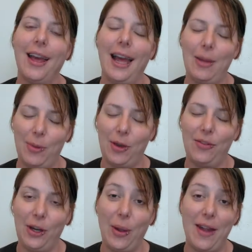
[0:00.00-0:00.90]
I upload a
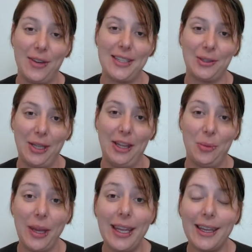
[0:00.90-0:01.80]
video every single day of the
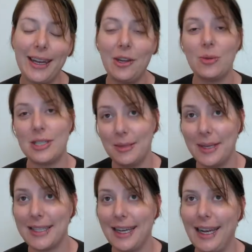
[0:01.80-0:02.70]
week and I don't want you to
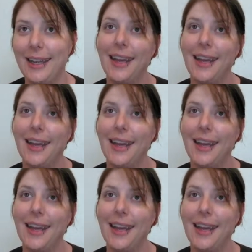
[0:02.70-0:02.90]
miss any.